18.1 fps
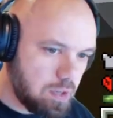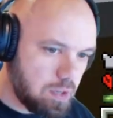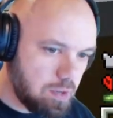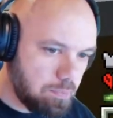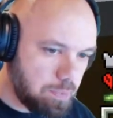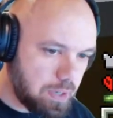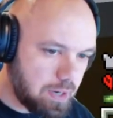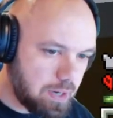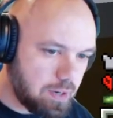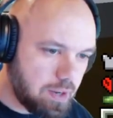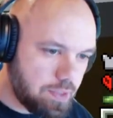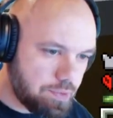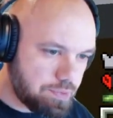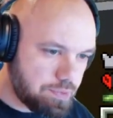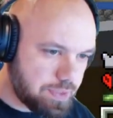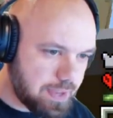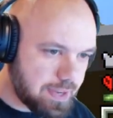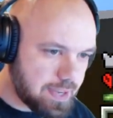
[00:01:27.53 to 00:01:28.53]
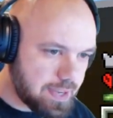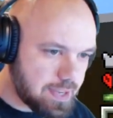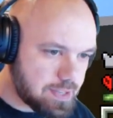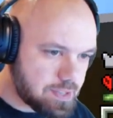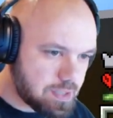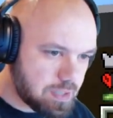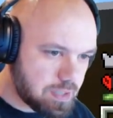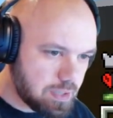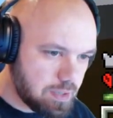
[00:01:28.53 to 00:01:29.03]
But another thing
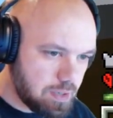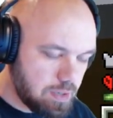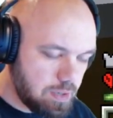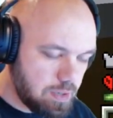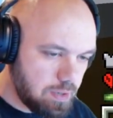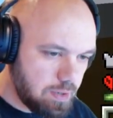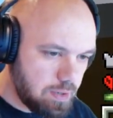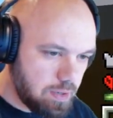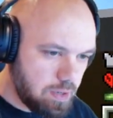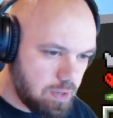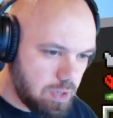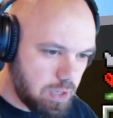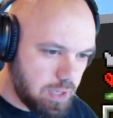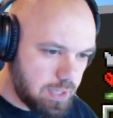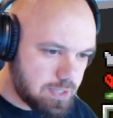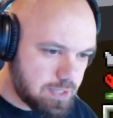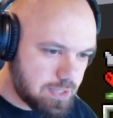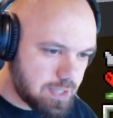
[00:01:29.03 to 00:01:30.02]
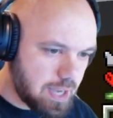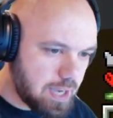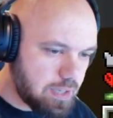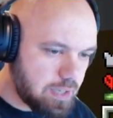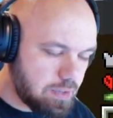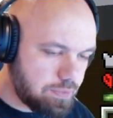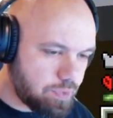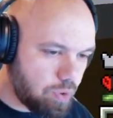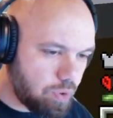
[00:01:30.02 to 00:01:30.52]
is, it's
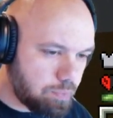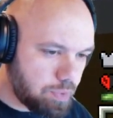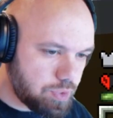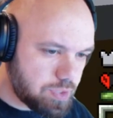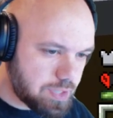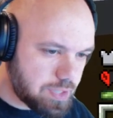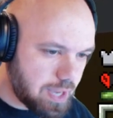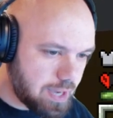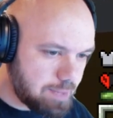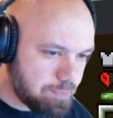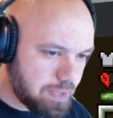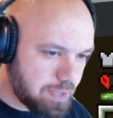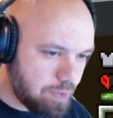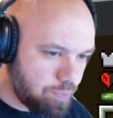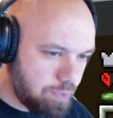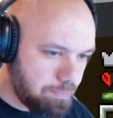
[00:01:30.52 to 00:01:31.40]
kind of almost time that we